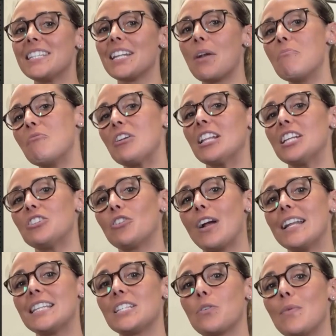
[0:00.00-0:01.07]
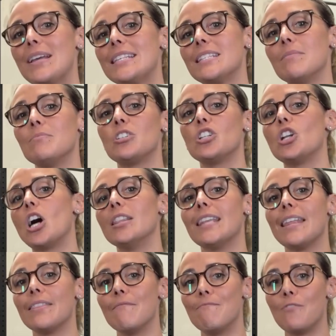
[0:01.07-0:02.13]
and I'm really trying to squeeze them to not
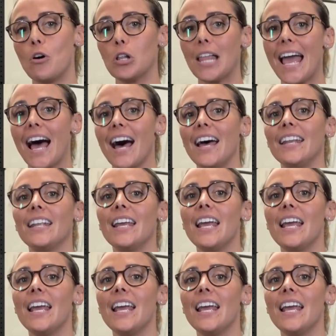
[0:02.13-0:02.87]
let them fall out.